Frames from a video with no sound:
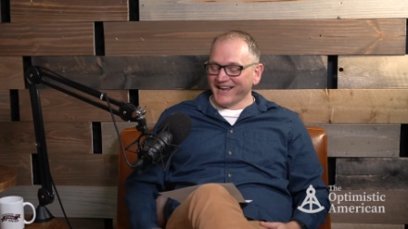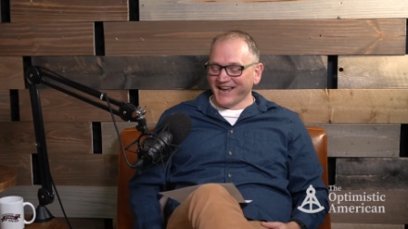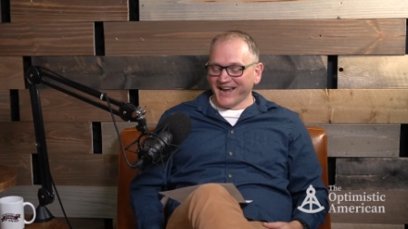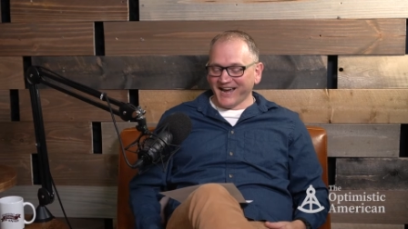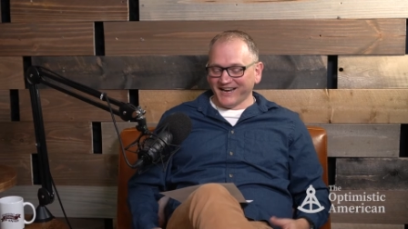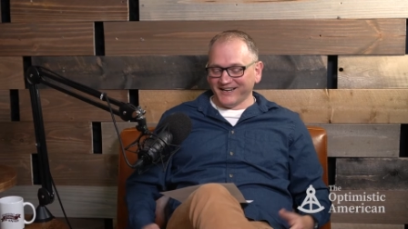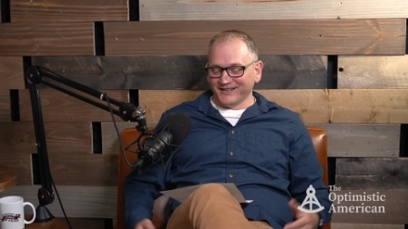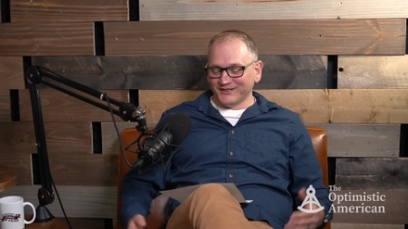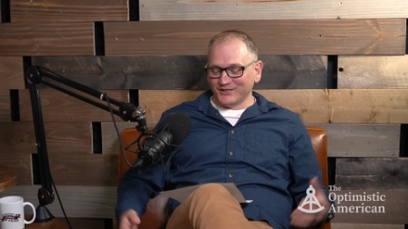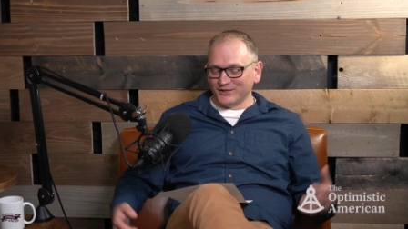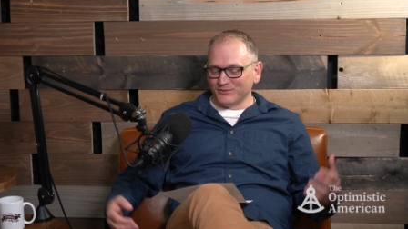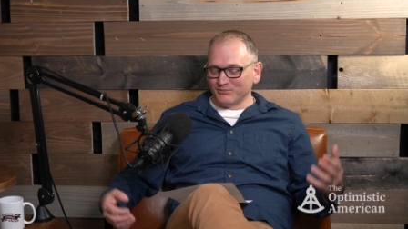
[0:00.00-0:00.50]

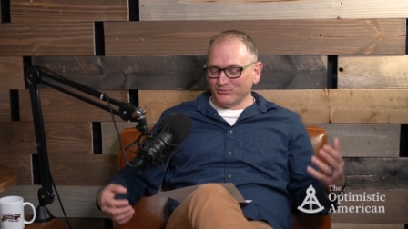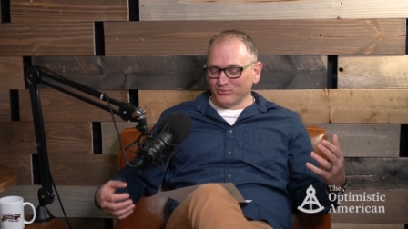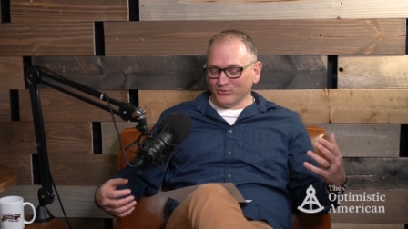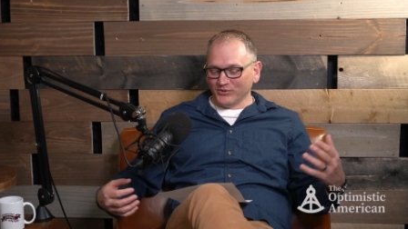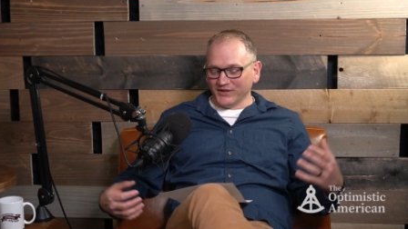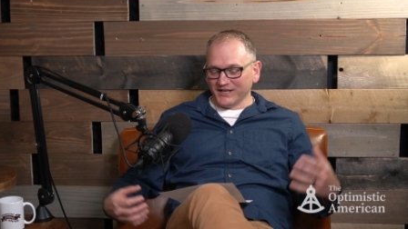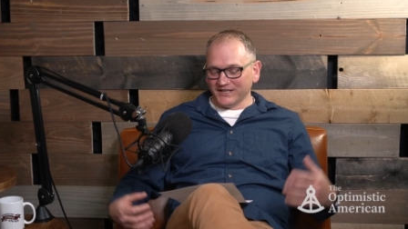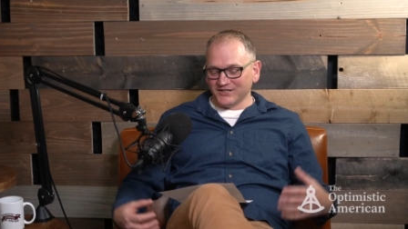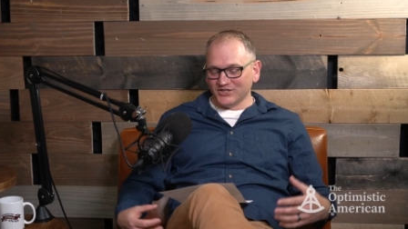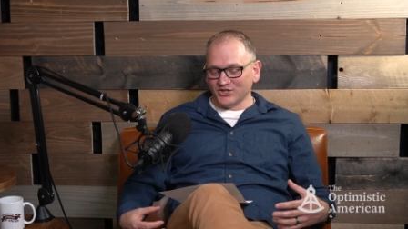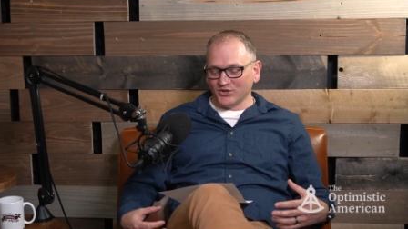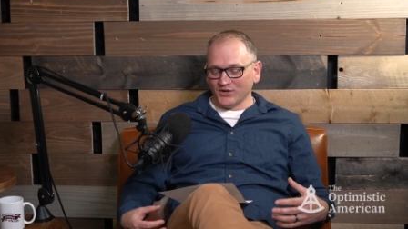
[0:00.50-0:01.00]
and it just
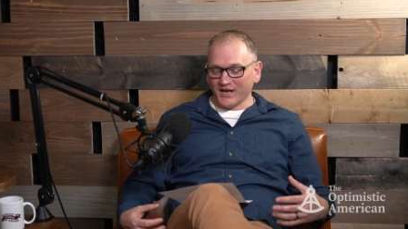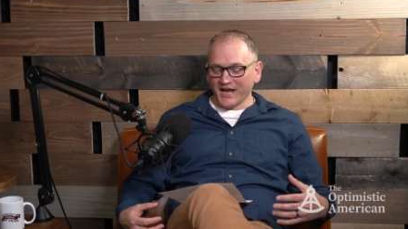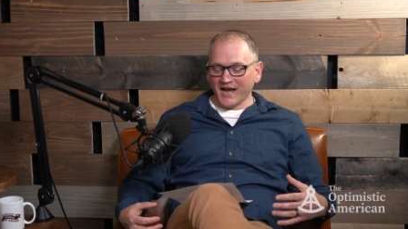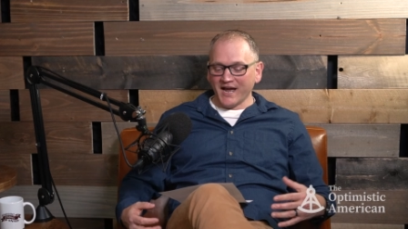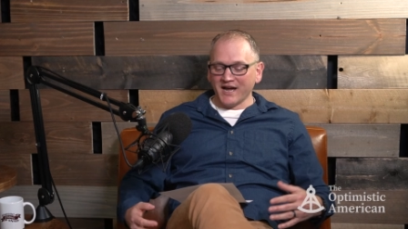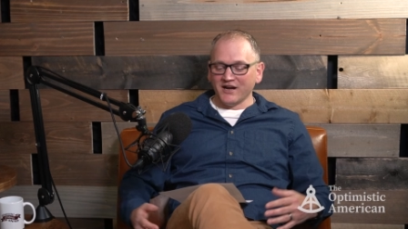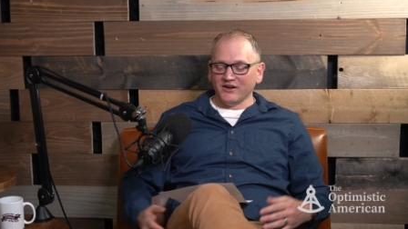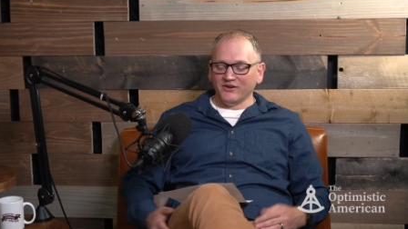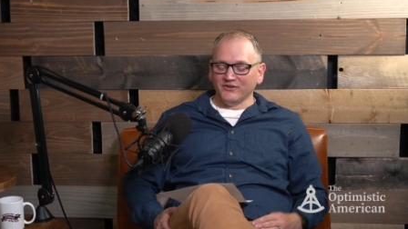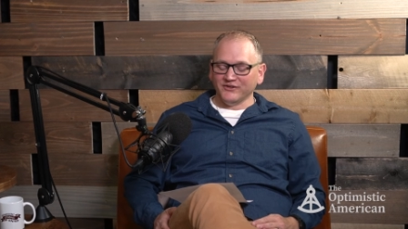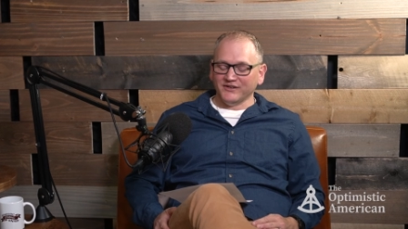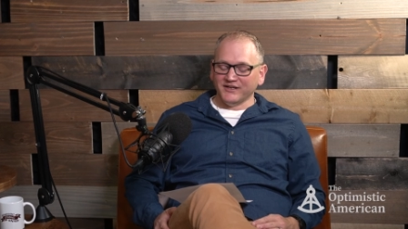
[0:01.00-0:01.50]
brings you
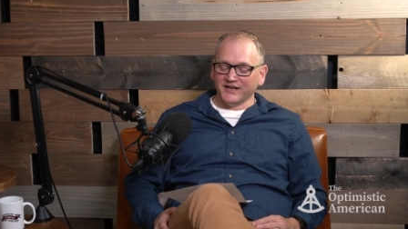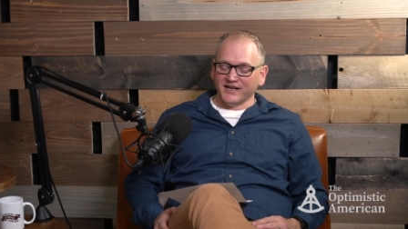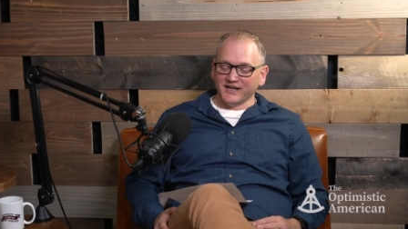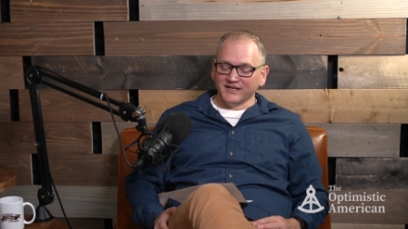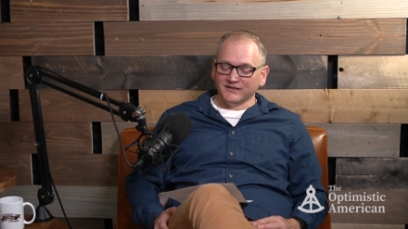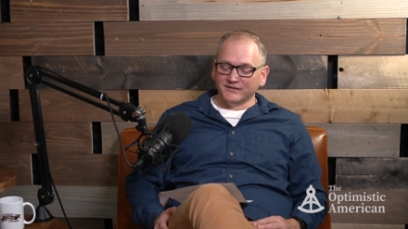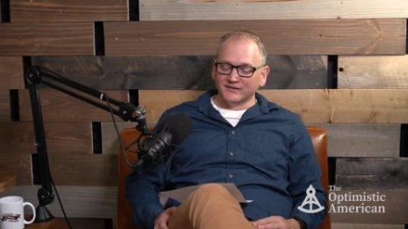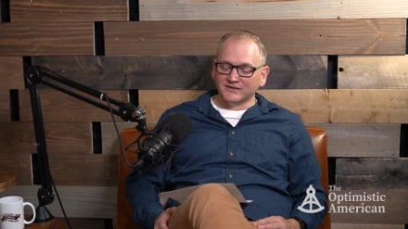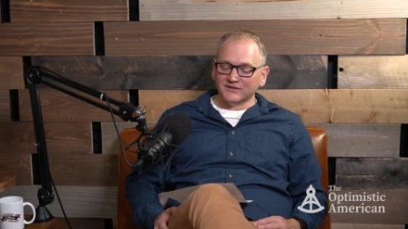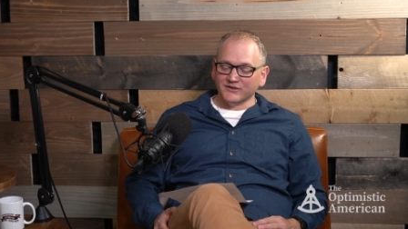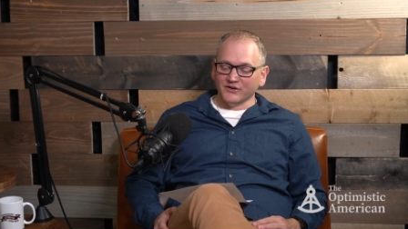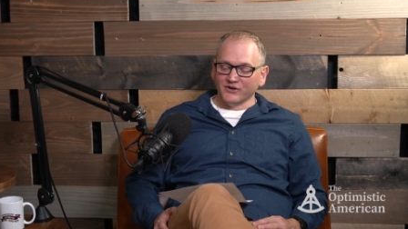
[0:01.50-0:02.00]
down
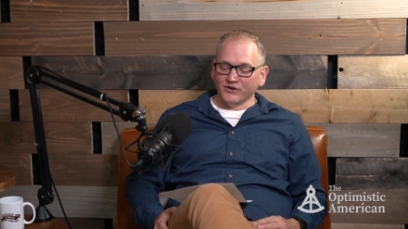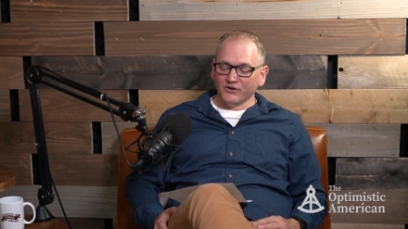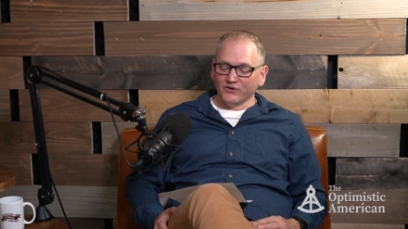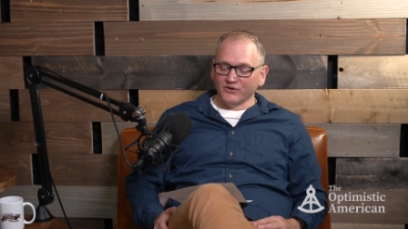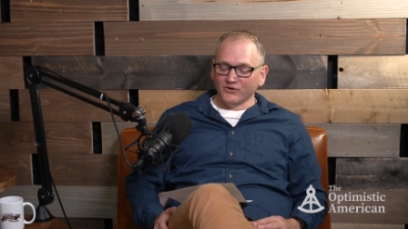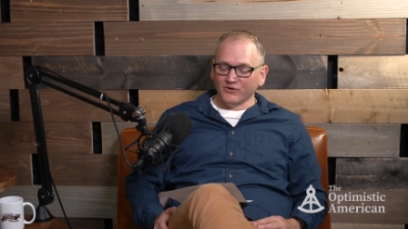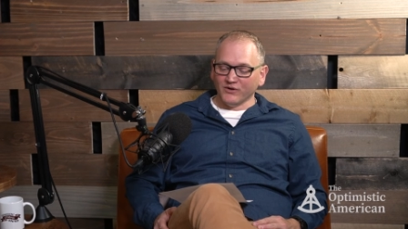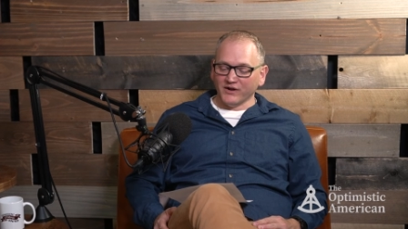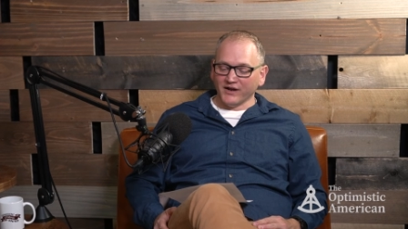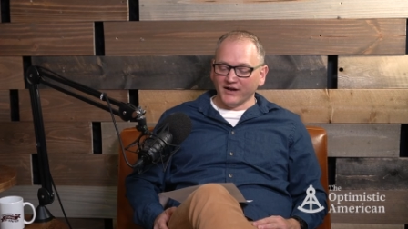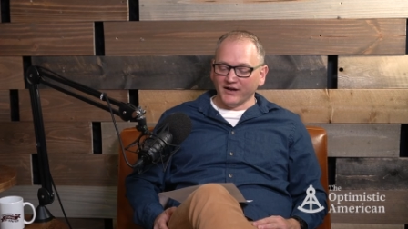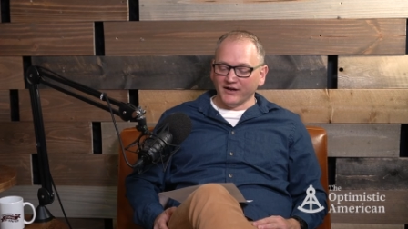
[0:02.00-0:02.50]
and
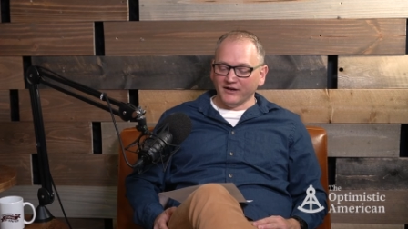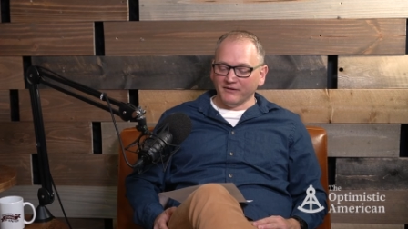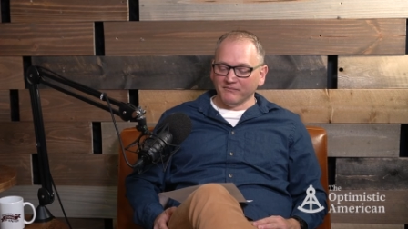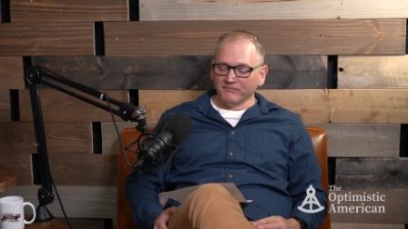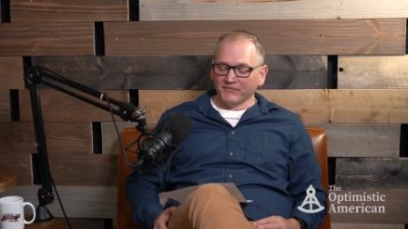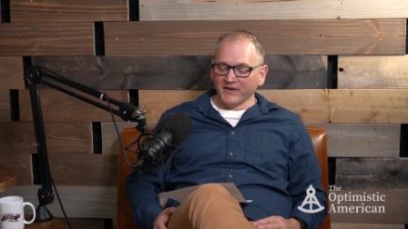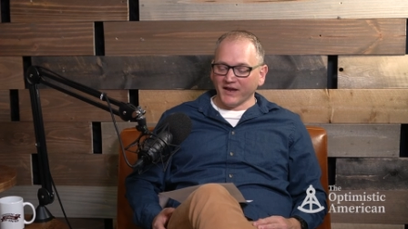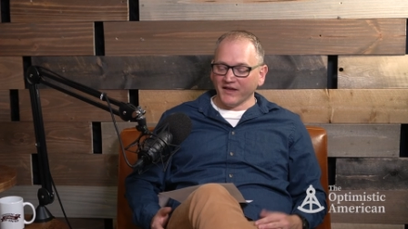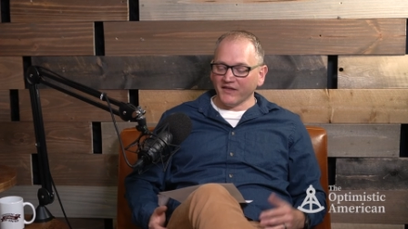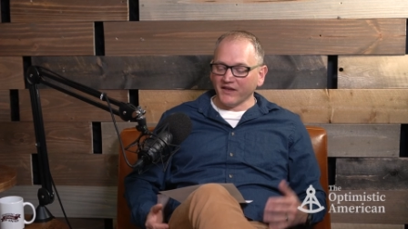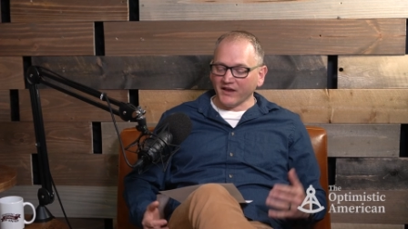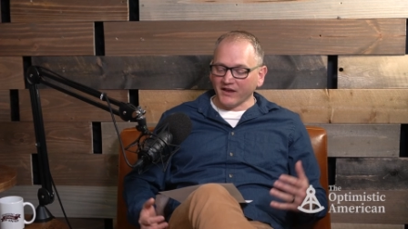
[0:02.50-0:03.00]
so um,
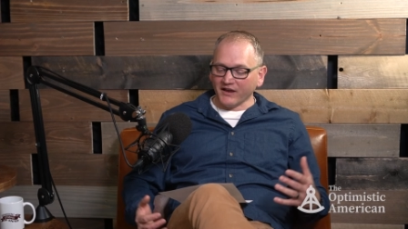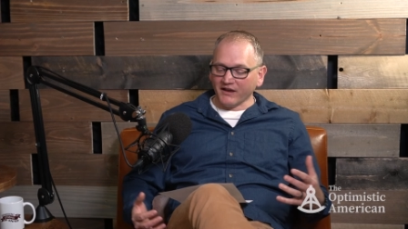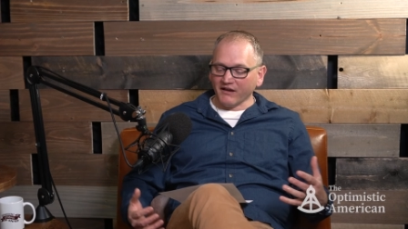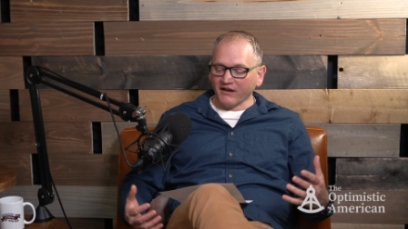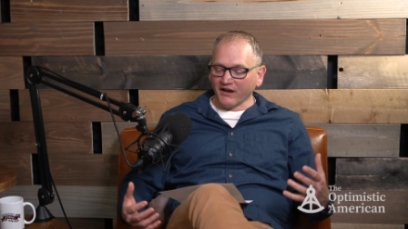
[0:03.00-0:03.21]
I,